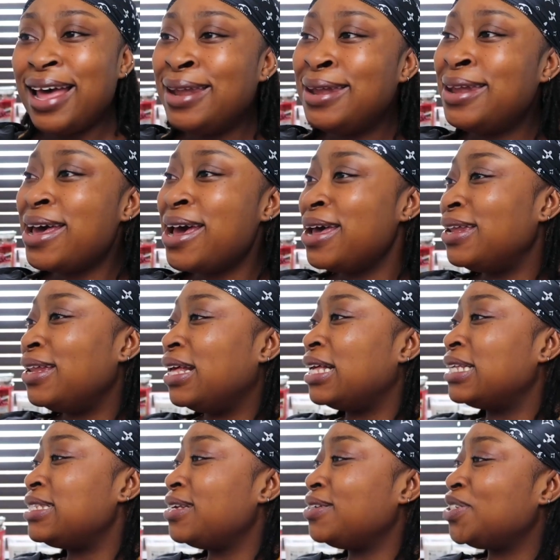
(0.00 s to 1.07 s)
and then,
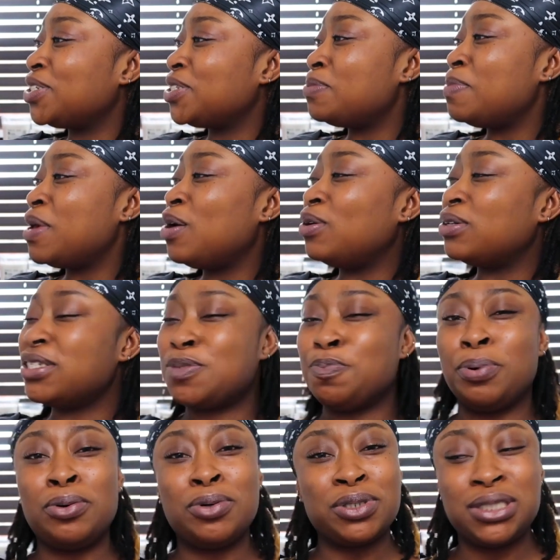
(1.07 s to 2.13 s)
is it just me or does
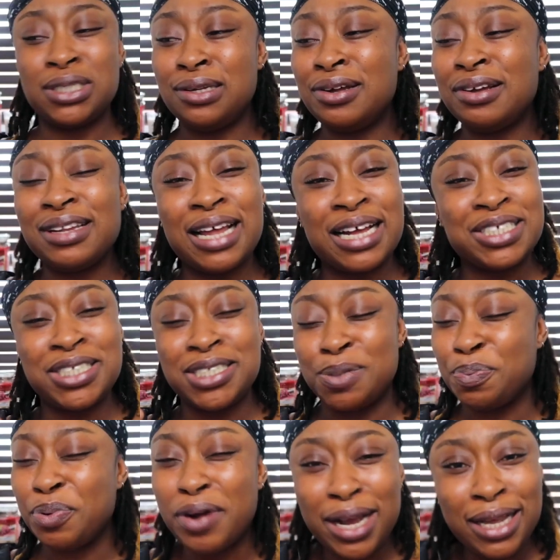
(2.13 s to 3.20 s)
Porsha look like
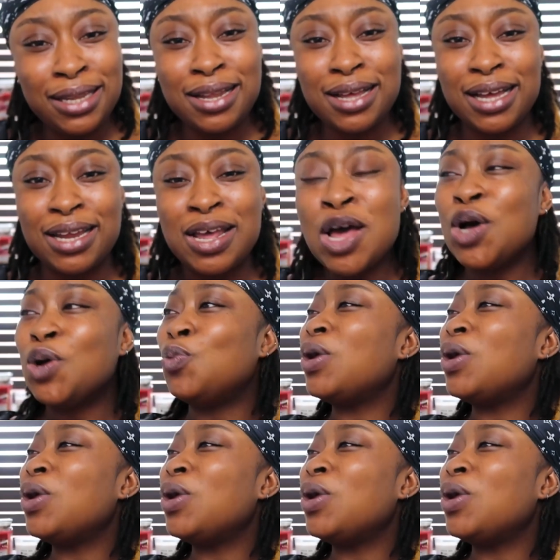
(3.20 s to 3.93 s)
she's pregnant?